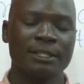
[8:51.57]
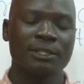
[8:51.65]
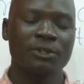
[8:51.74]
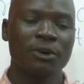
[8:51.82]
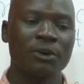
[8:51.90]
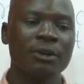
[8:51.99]
it's
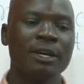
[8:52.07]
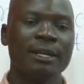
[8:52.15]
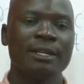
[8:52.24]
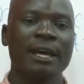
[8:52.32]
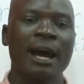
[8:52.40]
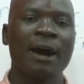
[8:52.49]
called
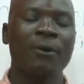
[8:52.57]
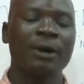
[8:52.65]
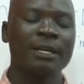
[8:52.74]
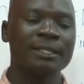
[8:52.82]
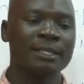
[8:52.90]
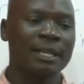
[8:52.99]
the
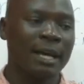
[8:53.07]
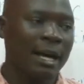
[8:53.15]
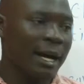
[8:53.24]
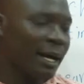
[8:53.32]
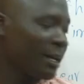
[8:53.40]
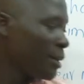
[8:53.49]
hours
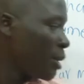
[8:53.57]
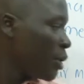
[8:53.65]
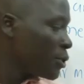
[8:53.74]
hand.